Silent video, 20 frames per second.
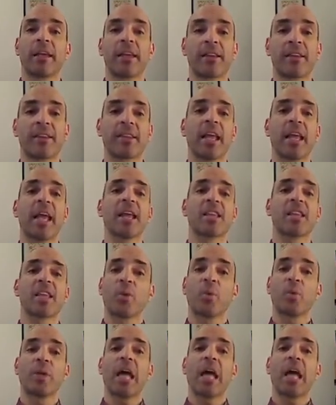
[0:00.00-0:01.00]
He states
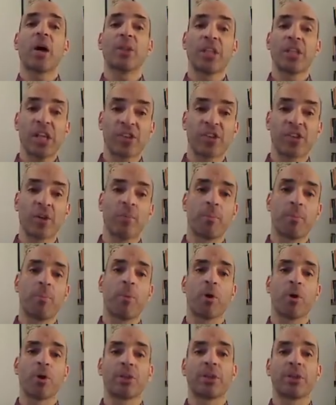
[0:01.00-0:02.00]
that without this
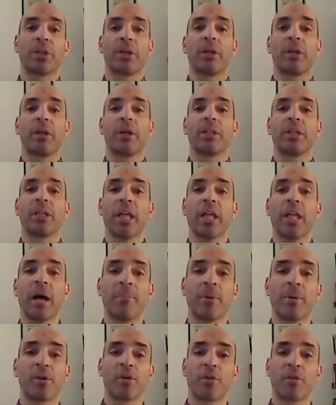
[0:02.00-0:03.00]
support, the
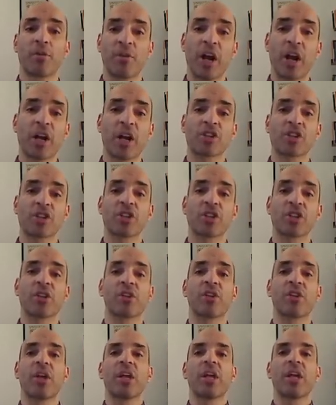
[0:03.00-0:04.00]
numbers of
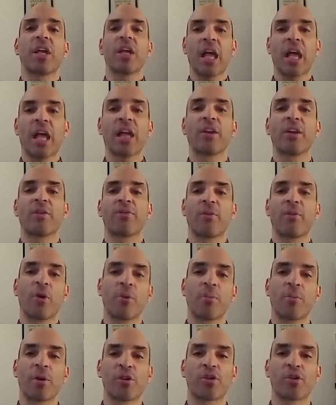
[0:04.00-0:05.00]
Russians in other
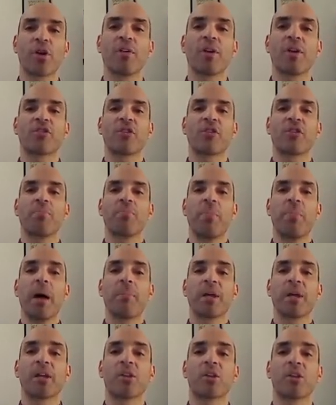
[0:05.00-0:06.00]
former Soviet
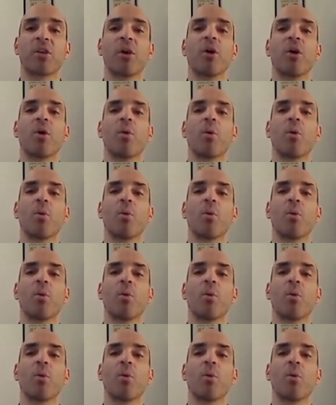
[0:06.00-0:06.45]
republics